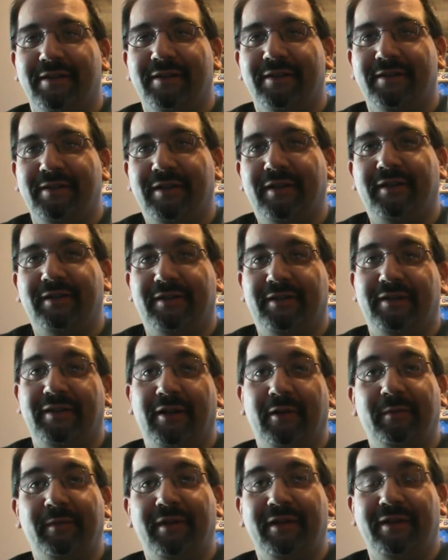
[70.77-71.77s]
Seriously,
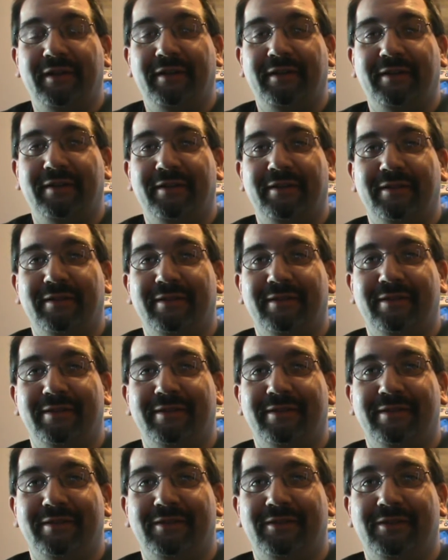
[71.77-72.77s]
tell me
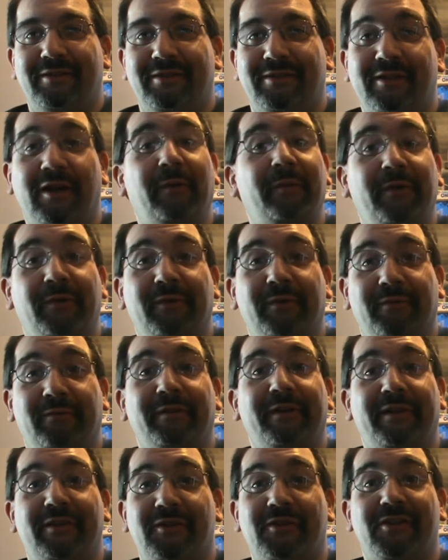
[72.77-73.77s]
you wouldn't
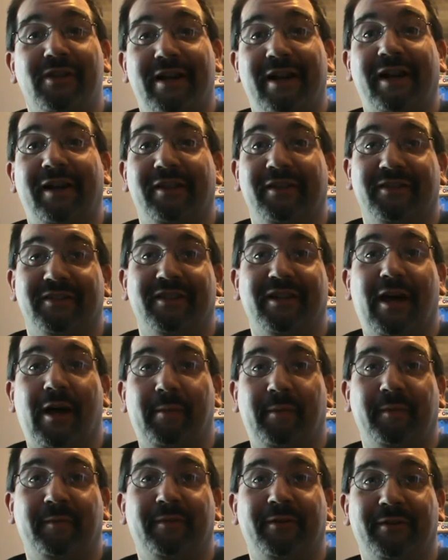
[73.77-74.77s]
read the shit out of this
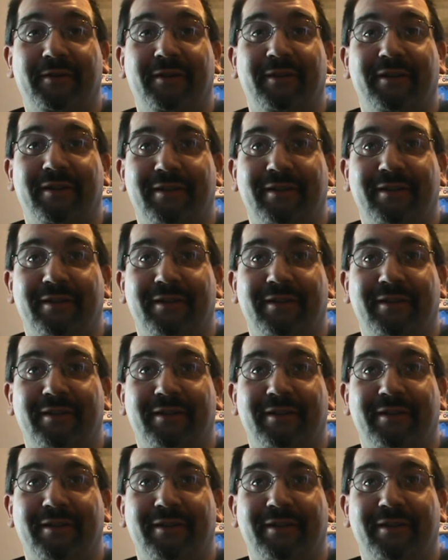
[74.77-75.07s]
comic book,